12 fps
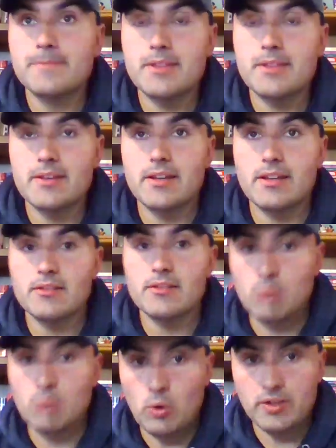the
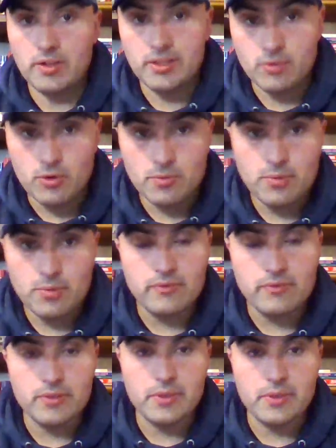morning group.
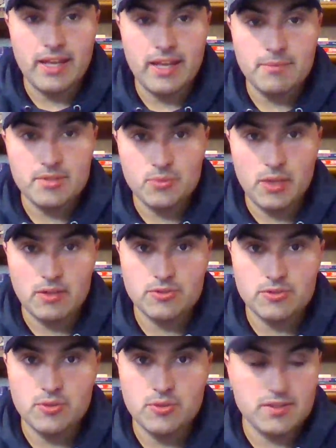Hopefully we can have Ms. Wheeler
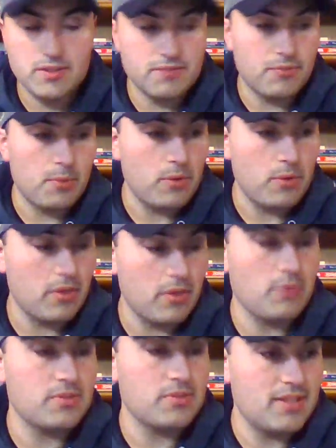join us for both of
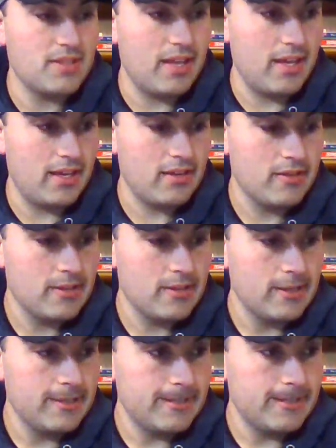those today.
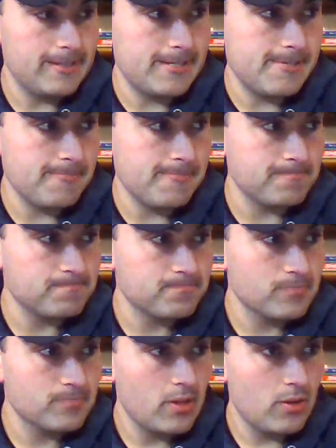
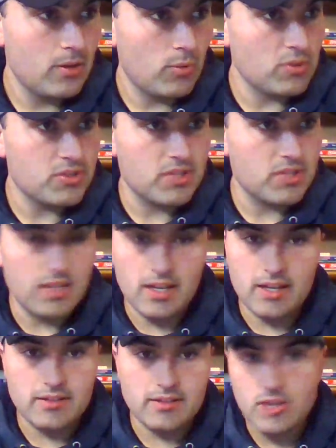We're just going
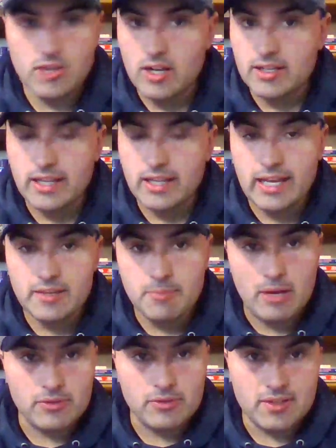to talk again
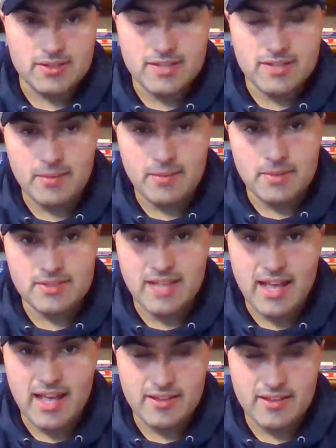about the assignments.
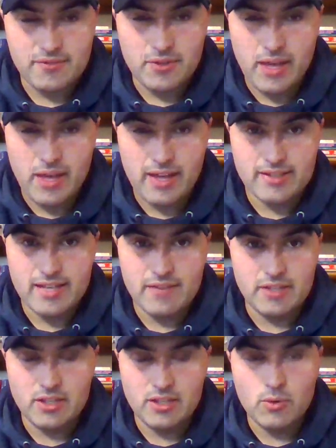If you guys have
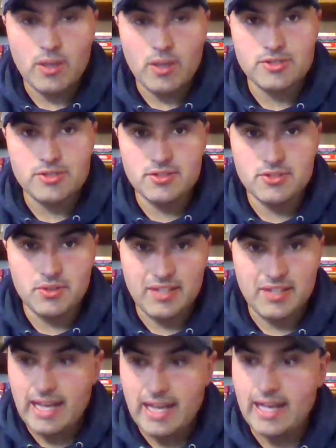any questions, you can
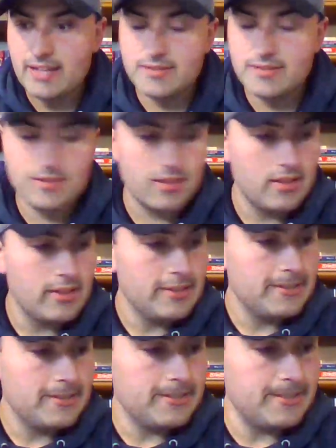ask,
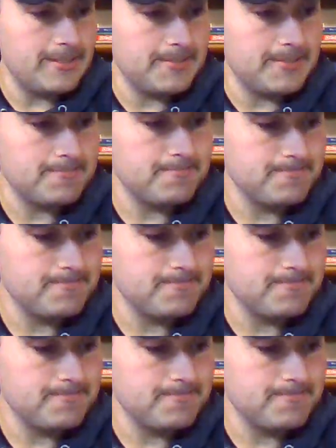and